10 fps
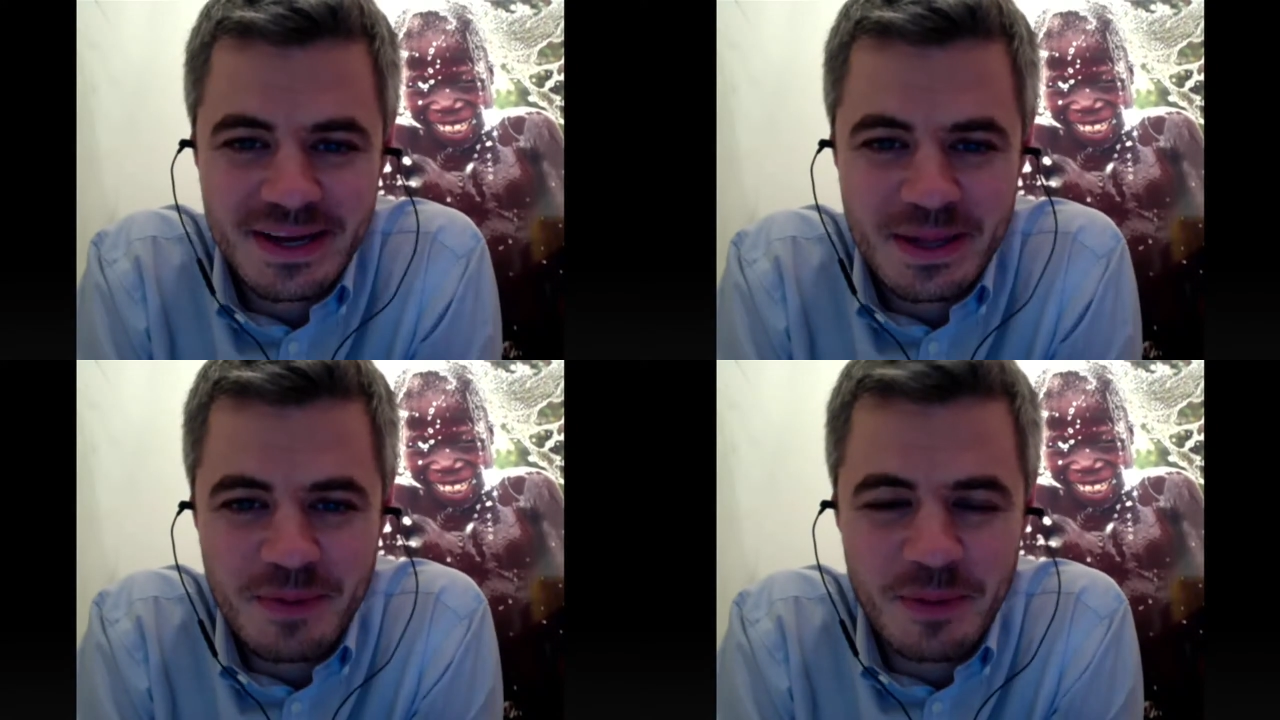
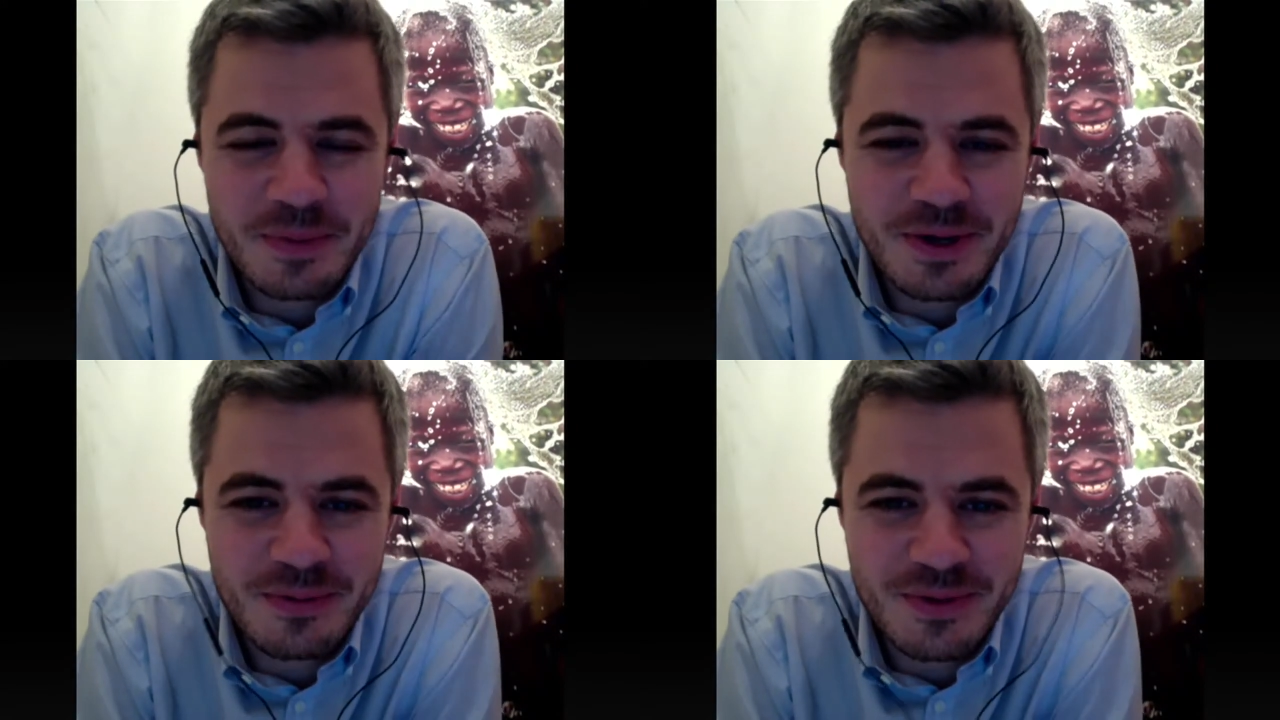know they
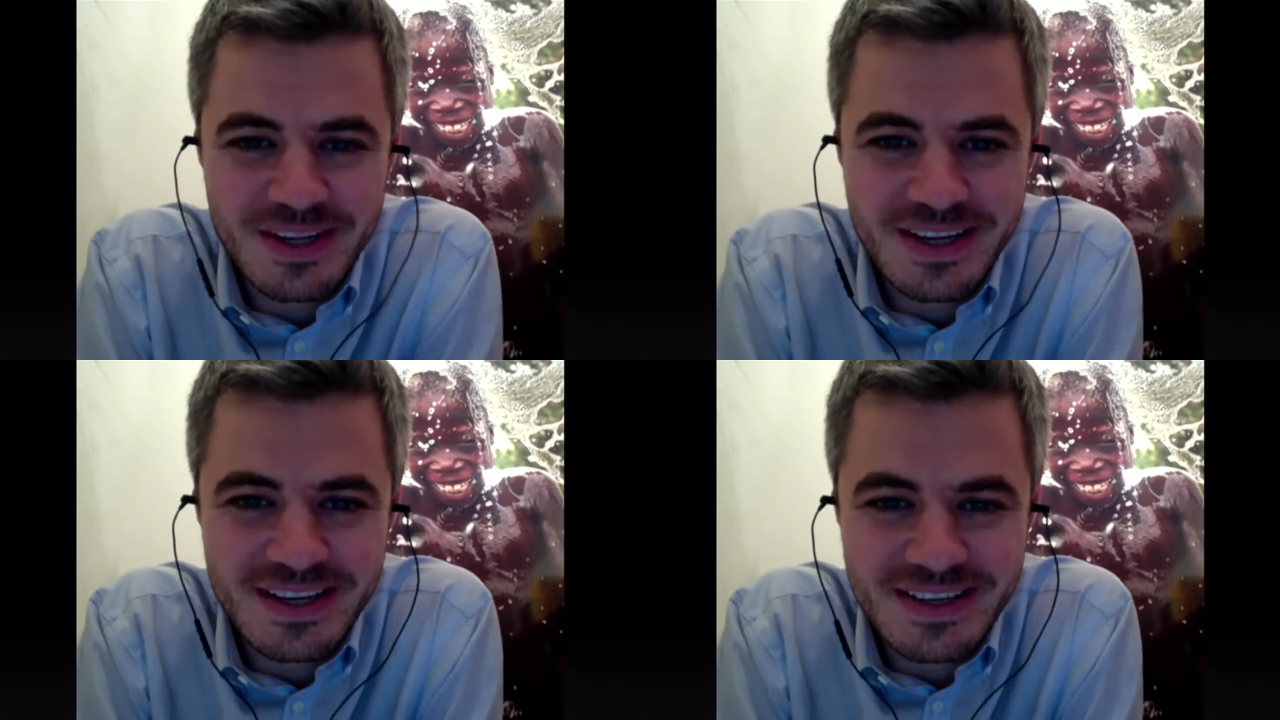probably don't
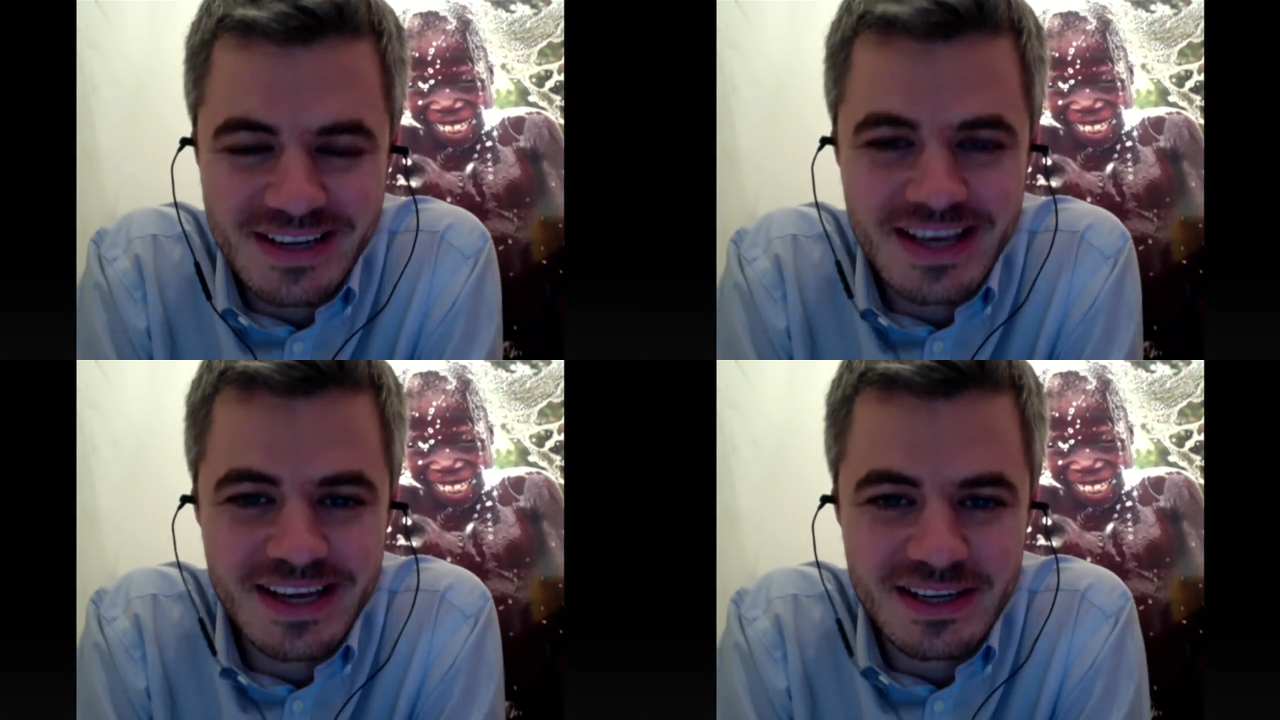really
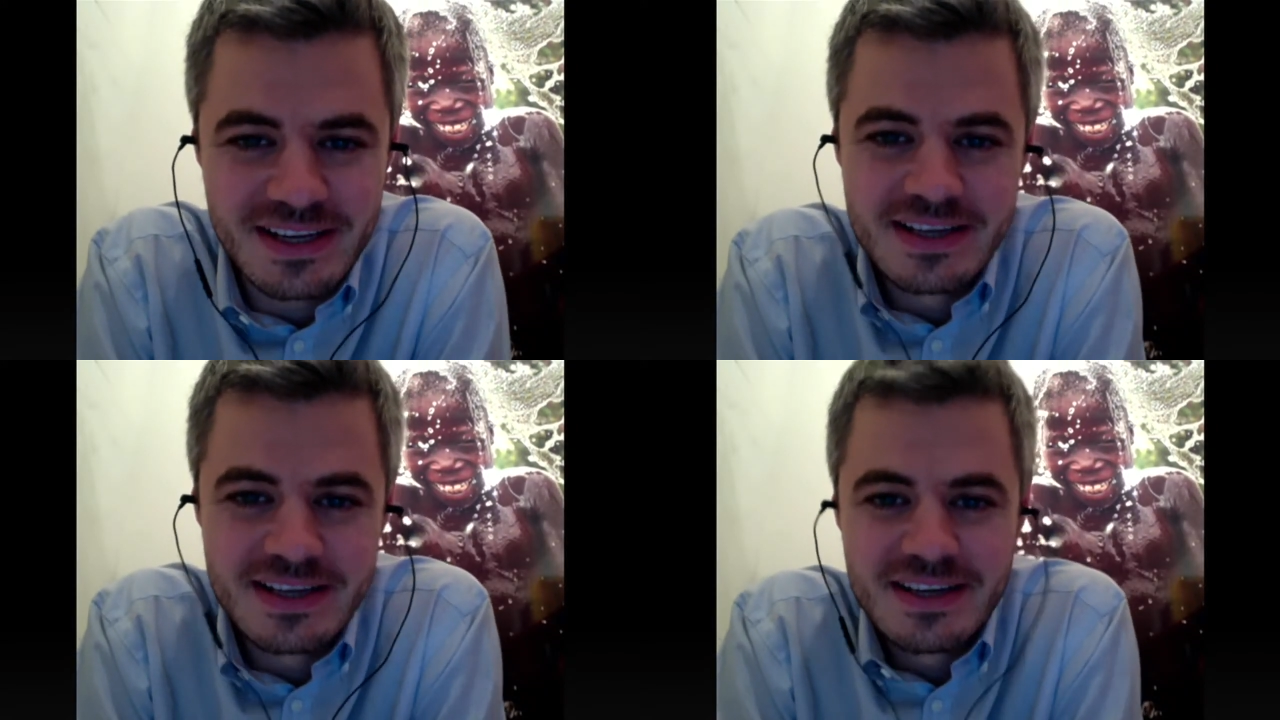
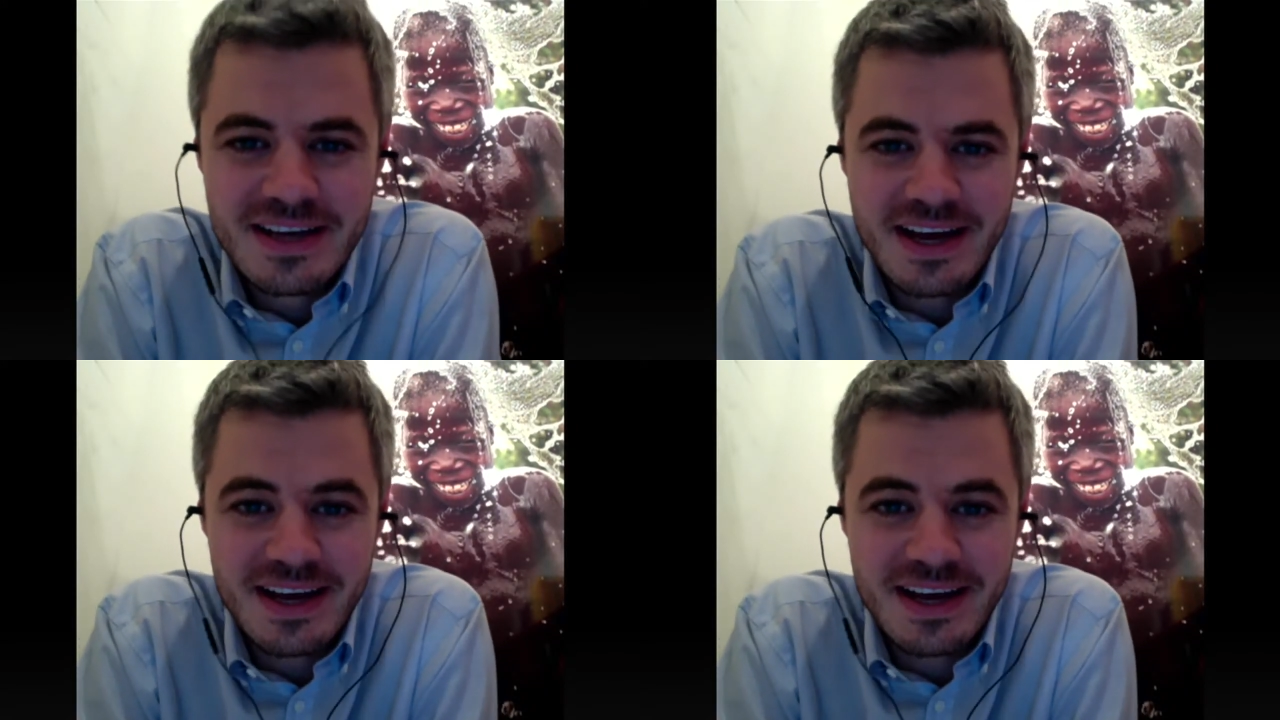need, uh,